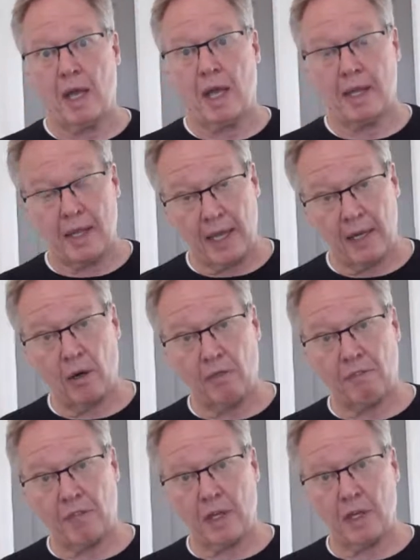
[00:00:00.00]
and they
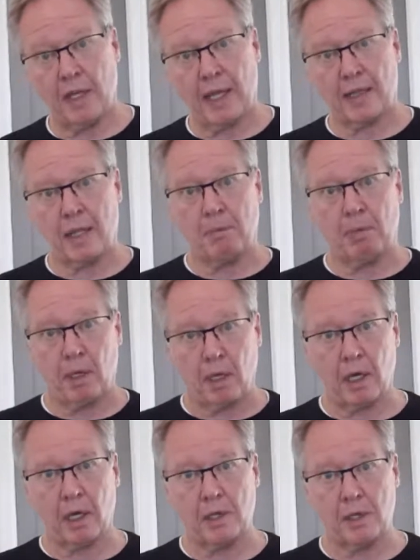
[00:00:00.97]
don't feel like they
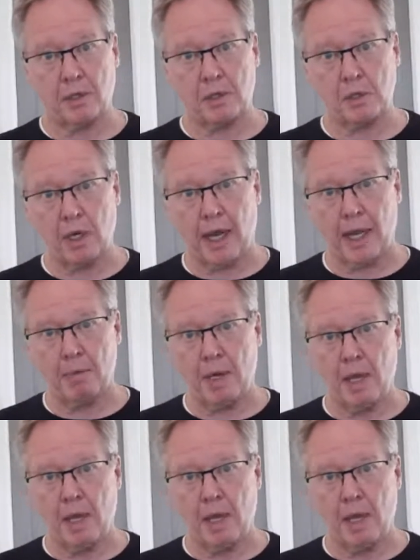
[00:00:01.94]
belong in your tribe,